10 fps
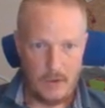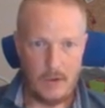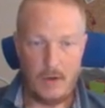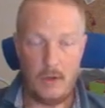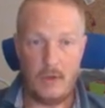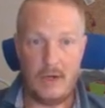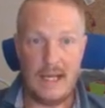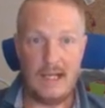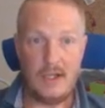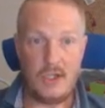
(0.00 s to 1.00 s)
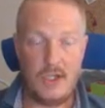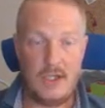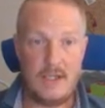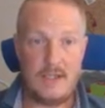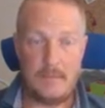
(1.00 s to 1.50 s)
all your
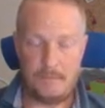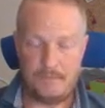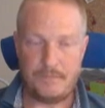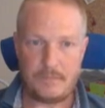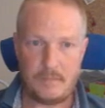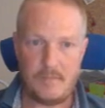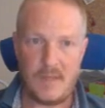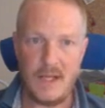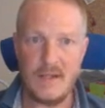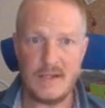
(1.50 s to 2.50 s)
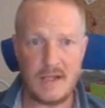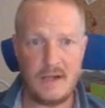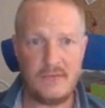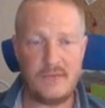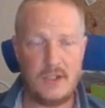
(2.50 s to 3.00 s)
allergies and
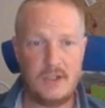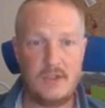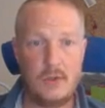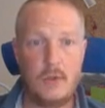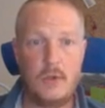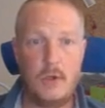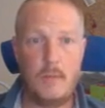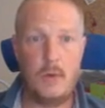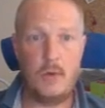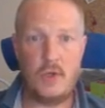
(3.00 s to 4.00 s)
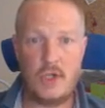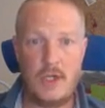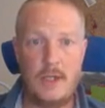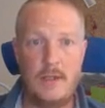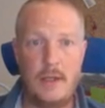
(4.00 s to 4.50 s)
stuff are stored on the blockchain,
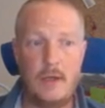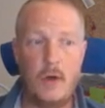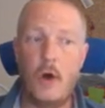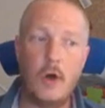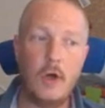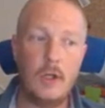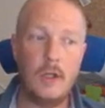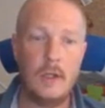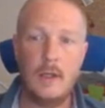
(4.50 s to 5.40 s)
and all